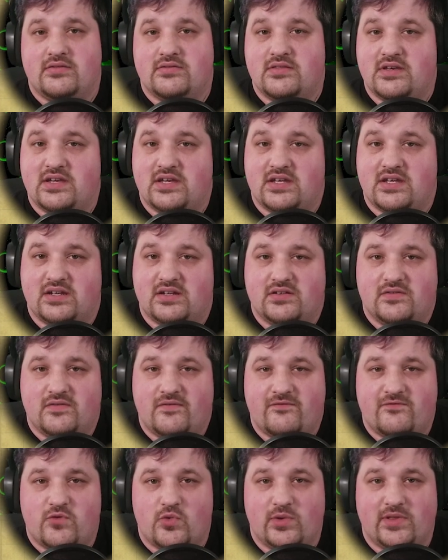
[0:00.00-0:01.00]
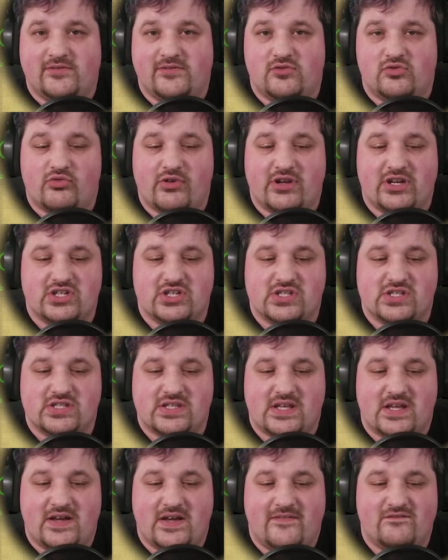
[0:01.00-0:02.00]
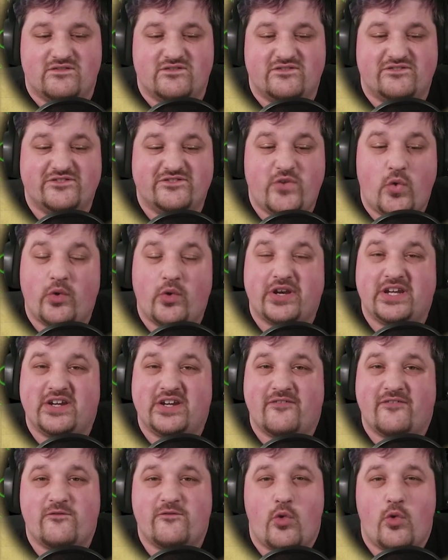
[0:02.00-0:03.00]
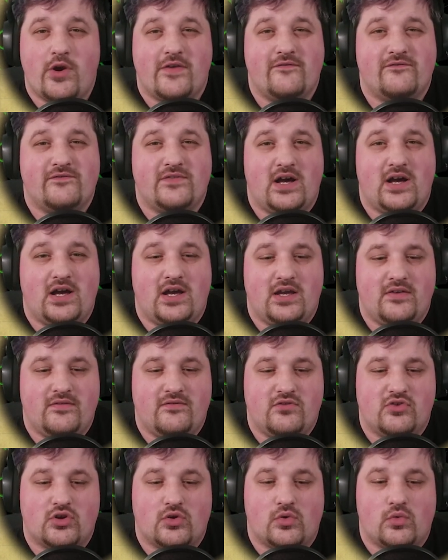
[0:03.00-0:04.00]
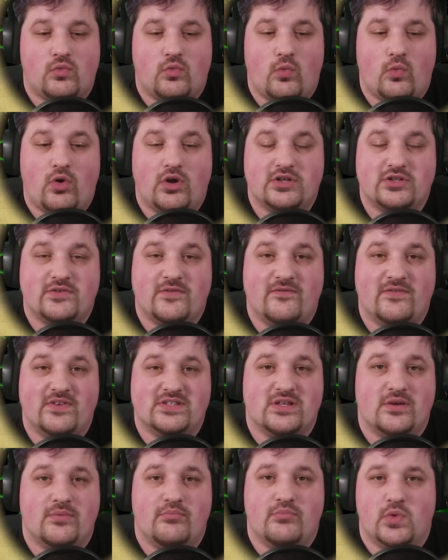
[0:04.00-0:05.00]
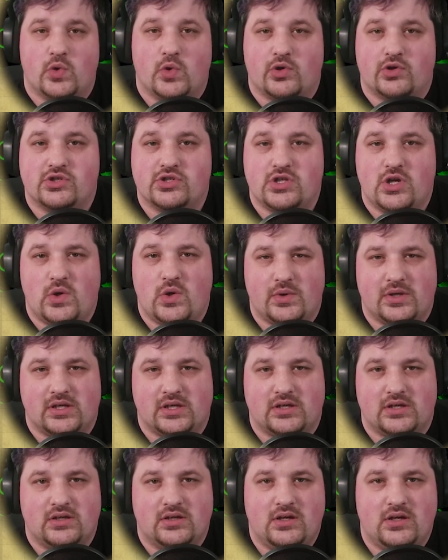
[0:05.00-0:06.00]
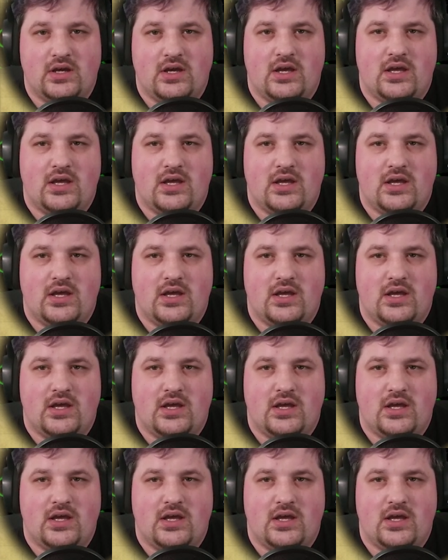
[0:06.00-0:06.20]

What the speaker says: Then, for level ranges of 40 to 45, you're going to want to visit Mordona.